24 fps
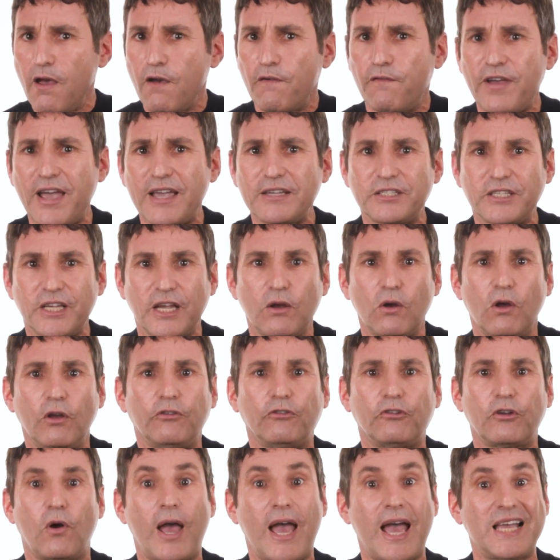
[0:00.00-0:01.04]
Fasting
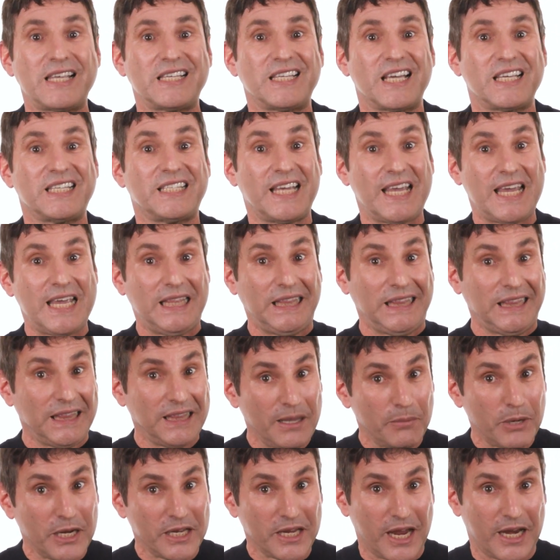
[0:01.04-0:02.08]
also has us
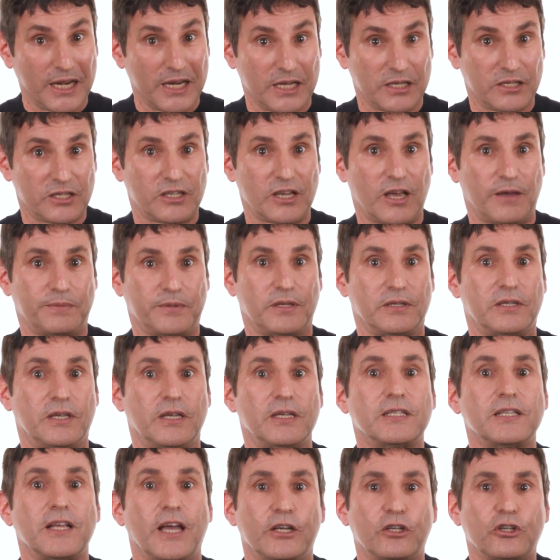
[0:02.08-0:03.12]
eliminating
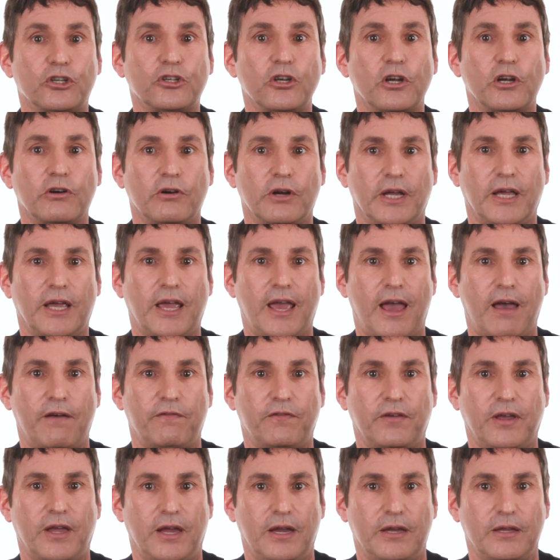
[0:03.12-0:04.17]
substances like sugar and
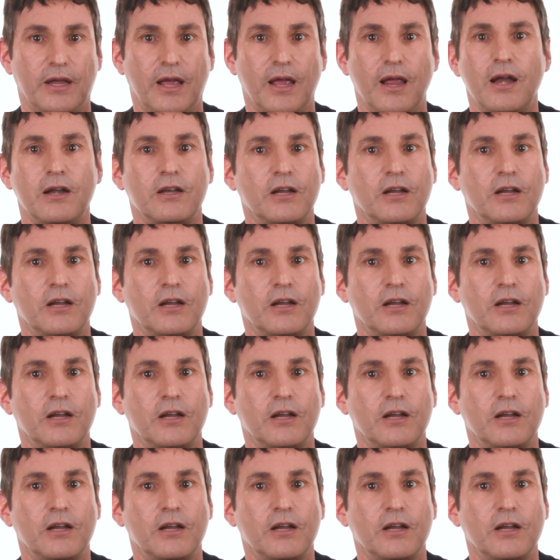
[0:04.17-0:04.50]
caffeine.